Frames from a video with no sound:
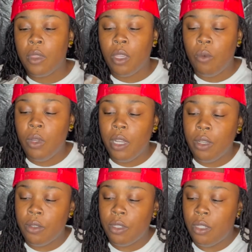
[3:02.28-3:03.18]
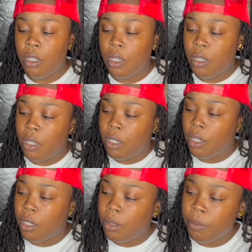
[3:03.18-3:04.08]
What else?
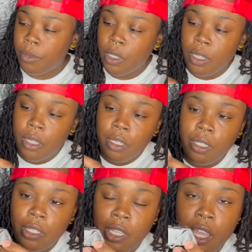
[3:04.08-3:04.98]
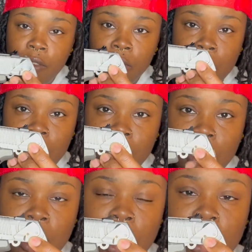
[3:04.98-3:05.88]
The safety
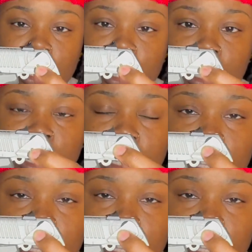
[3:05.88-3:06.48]
indicator, it doesn't